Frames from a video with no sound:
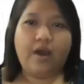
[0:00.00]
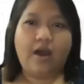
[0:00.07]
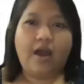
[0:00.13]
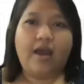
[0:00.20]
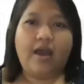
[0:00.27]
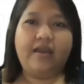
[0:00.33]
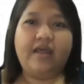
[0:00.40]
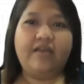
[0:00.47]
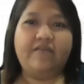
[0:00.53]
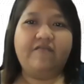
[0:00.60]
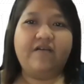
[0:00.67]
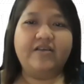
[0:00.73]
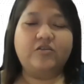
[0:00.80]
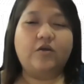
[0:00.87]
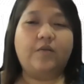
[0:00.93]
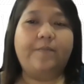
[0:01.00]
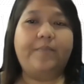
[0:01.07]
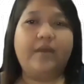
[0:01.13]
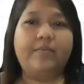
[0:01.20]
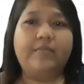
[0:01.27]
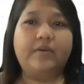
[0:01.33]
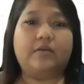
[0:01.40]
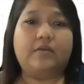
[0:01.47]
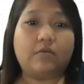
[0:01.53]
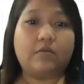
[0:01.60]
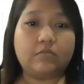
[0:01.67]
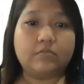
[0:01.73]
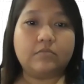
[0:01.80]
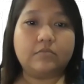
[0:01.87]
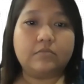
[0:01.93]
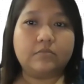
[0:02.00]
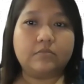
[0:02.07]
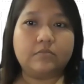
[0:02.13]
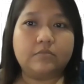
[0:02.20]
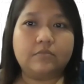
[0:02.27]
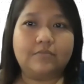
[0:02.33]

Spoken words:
But in general, it's there's